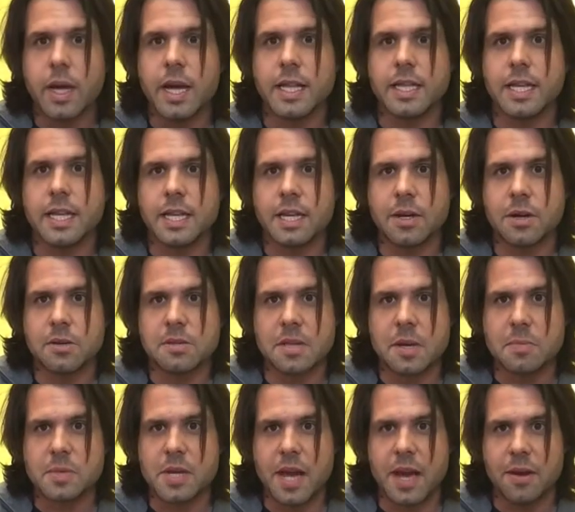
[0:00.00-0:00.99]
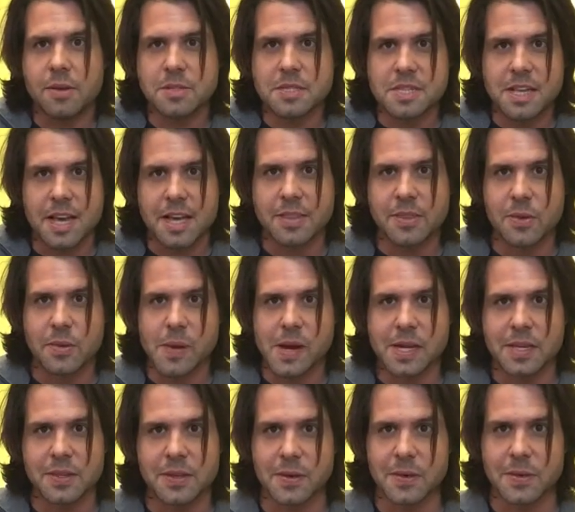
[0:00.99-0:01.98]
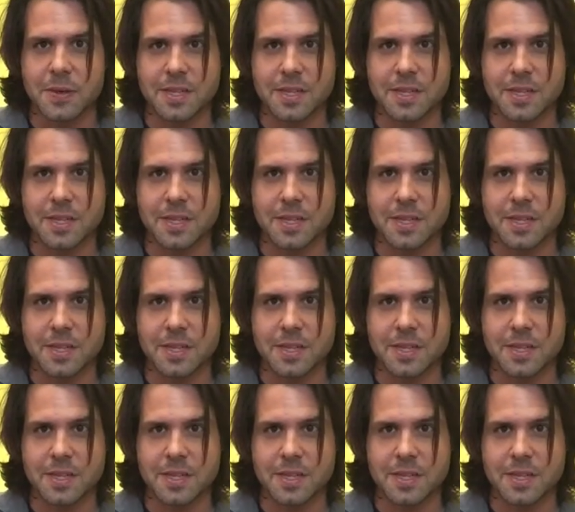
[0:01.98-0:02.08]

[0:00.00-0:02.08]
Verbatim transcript: and then he goes up to outside the regular,